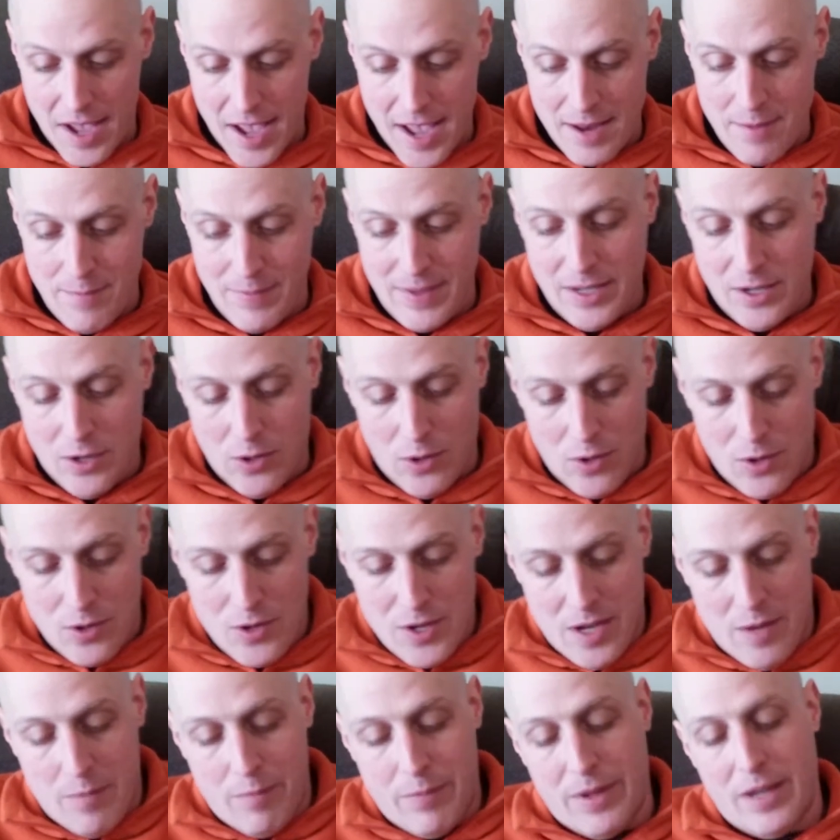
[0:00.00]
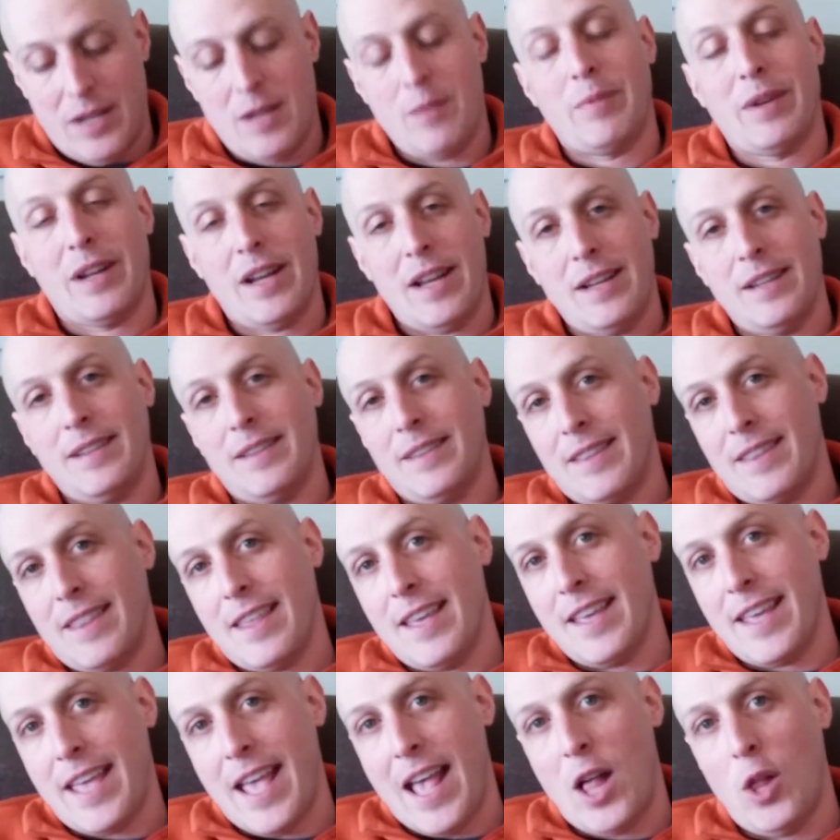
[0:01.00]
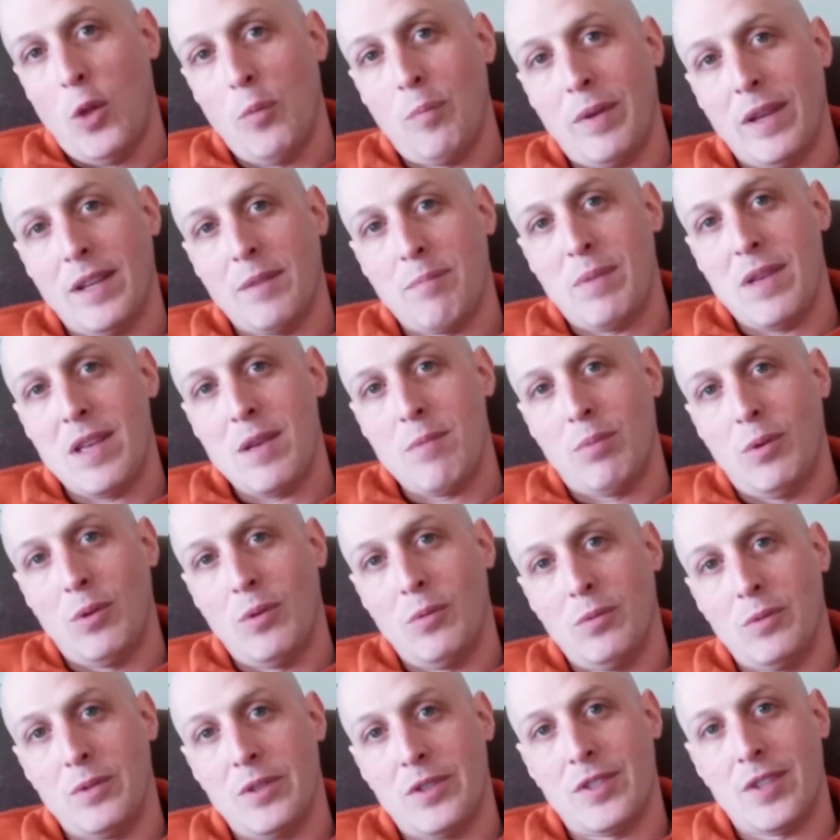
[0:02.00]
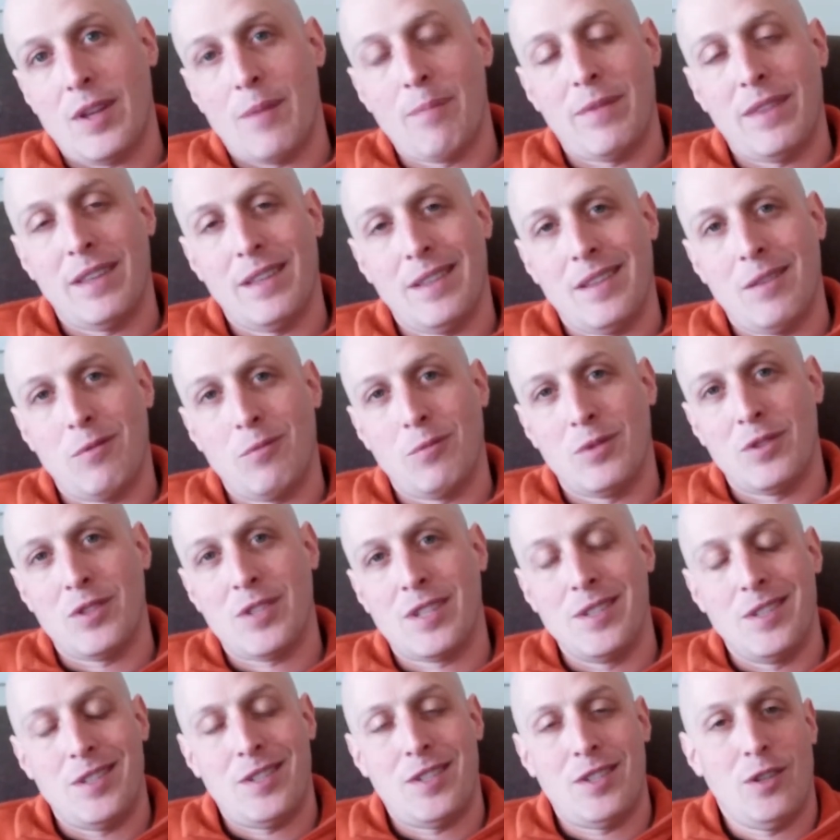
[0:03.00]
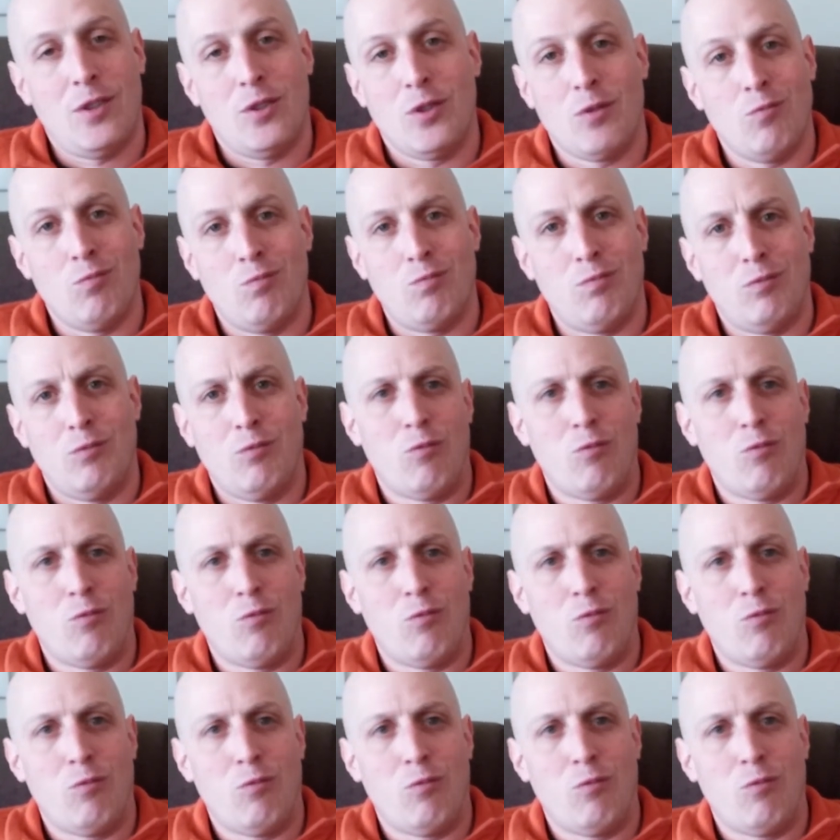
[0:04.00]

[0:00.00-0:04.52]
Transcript: I didn't mean to hurt anybody, but I didn't think helping people was something that was considered